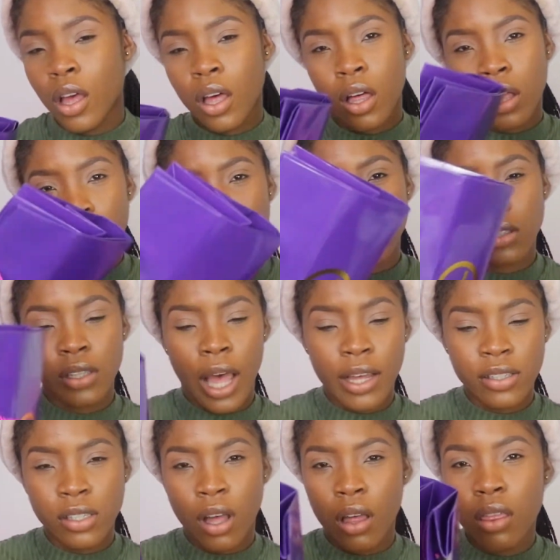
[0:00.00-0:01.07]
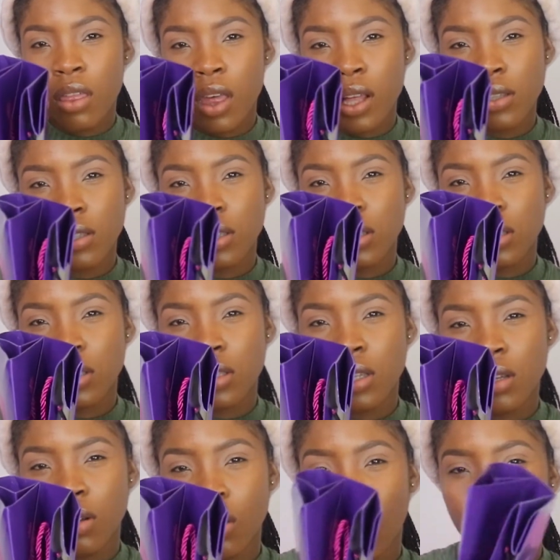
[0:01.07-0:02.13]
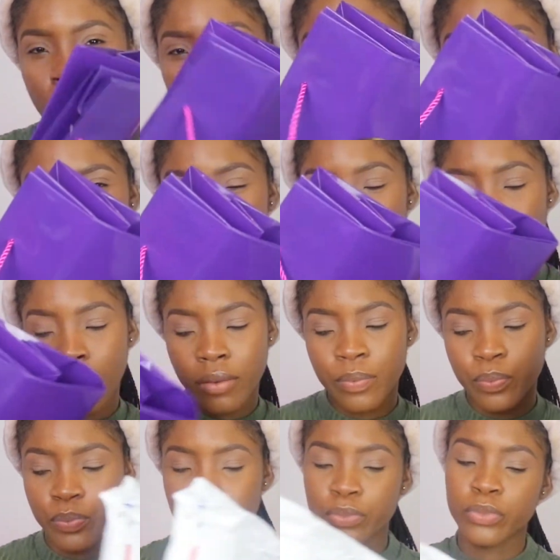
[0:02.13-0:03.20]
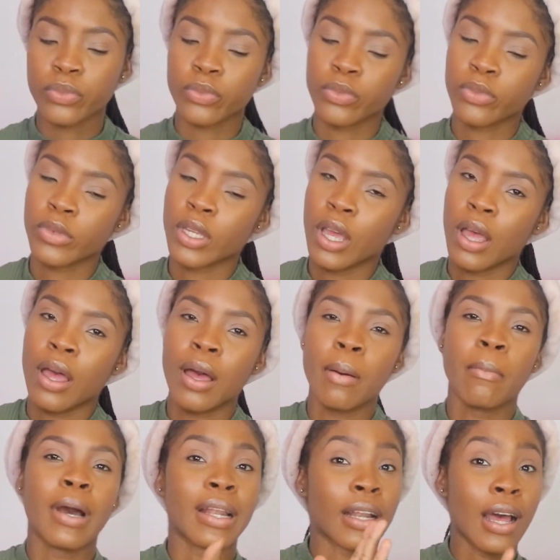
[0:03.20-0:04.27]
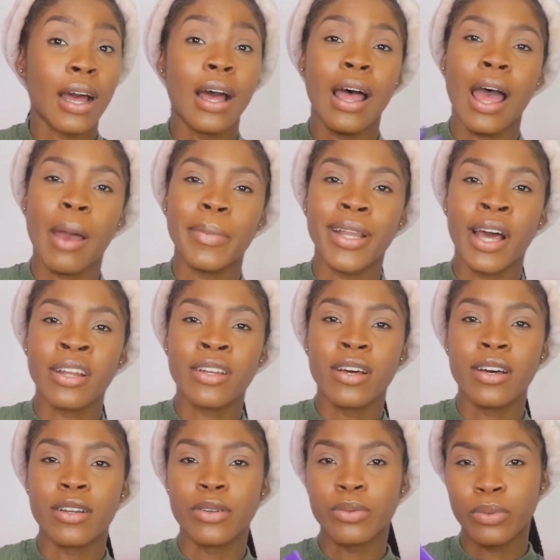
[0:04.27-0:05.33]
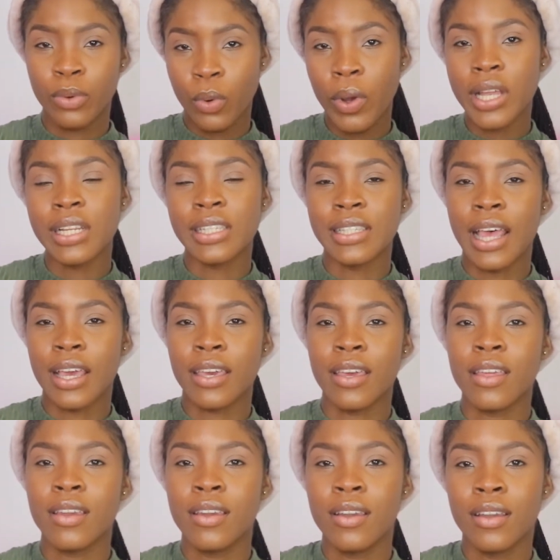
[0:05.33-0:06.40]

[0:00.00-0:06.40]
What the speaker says: Because I saw this whole thing. But nah, I'm not done. Wait a second.